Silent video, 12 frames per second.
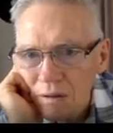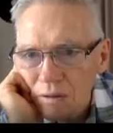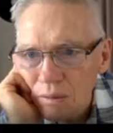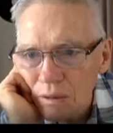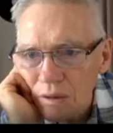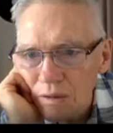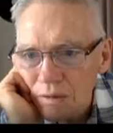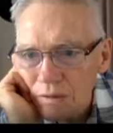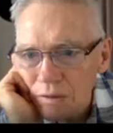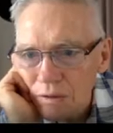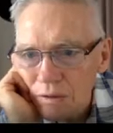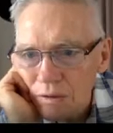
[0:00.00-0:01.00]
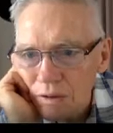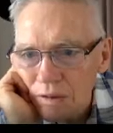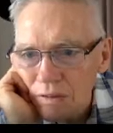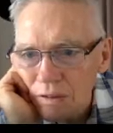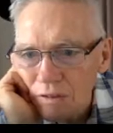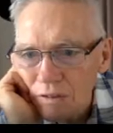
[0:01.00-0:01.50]
12 of you,
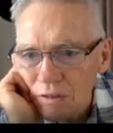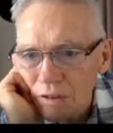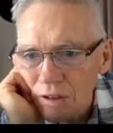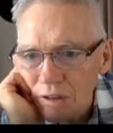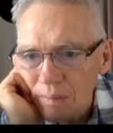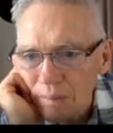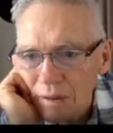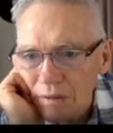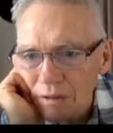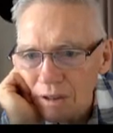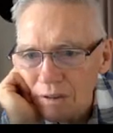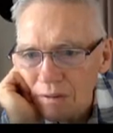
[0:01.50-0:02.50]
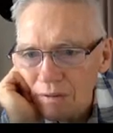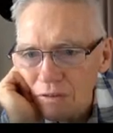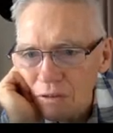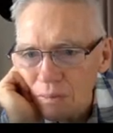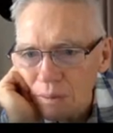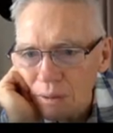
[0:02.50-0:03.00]
11 of you there. Right, a
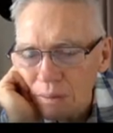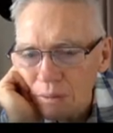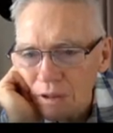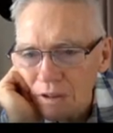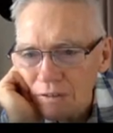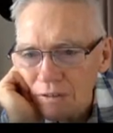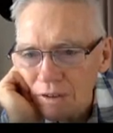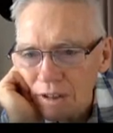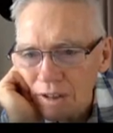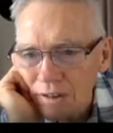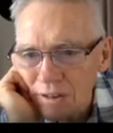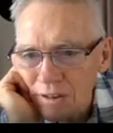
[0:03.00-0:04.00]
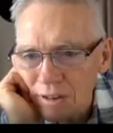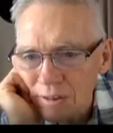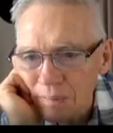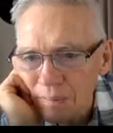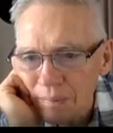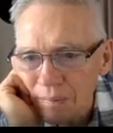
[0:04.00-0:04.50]
few people ready for the answers. So
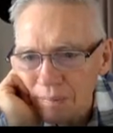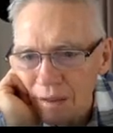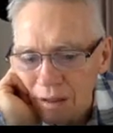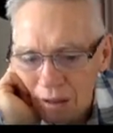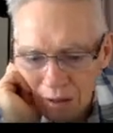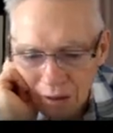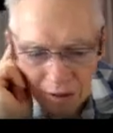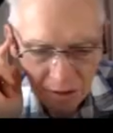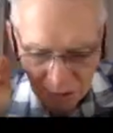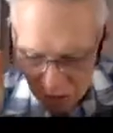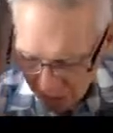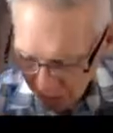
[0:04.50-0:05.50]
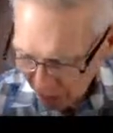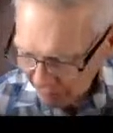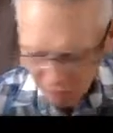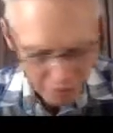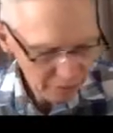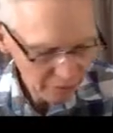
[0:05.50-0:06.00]
it's probably
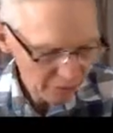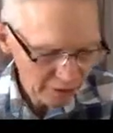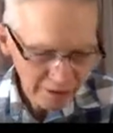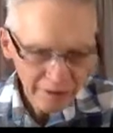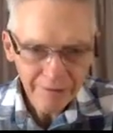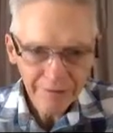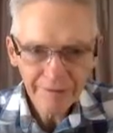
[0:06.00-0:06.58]
gone long enough.